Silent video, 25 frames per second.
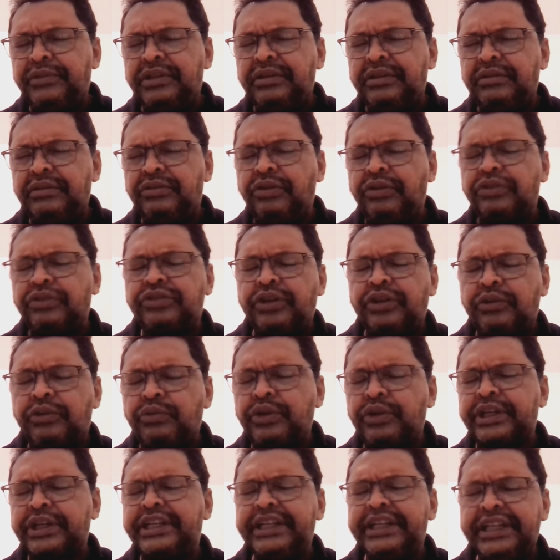doctor
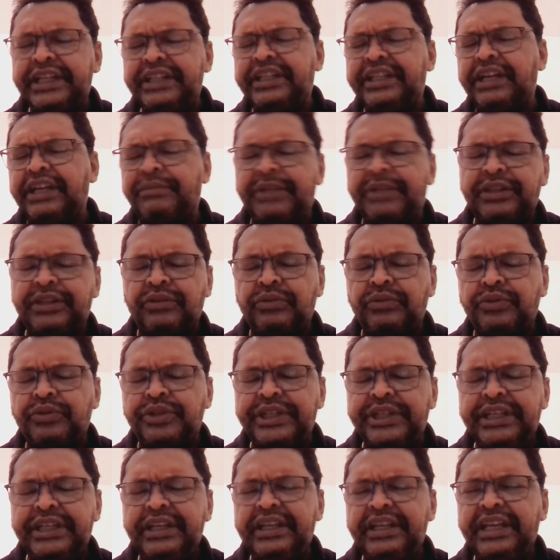working in
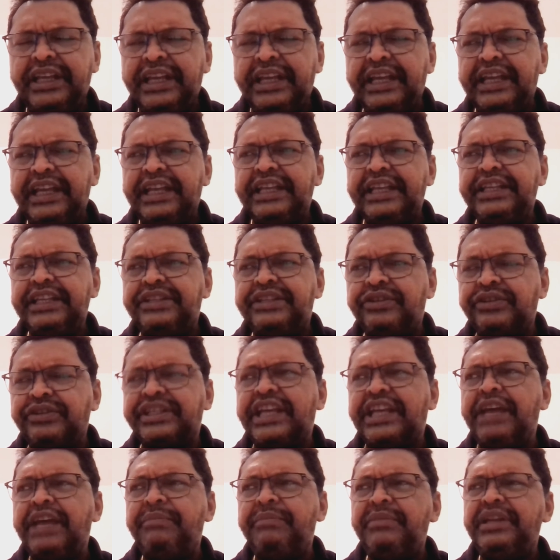dermatology is the
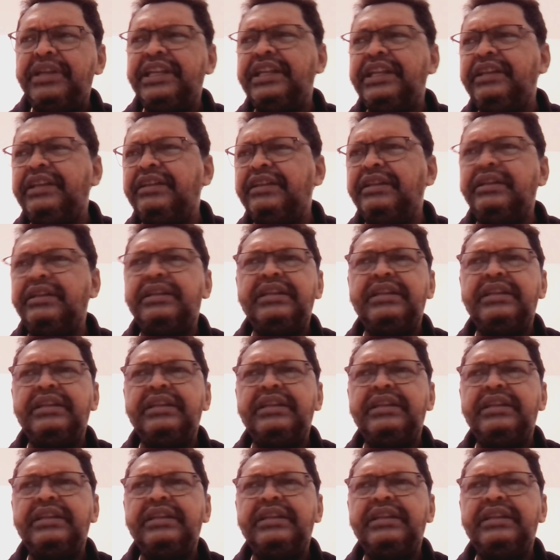same in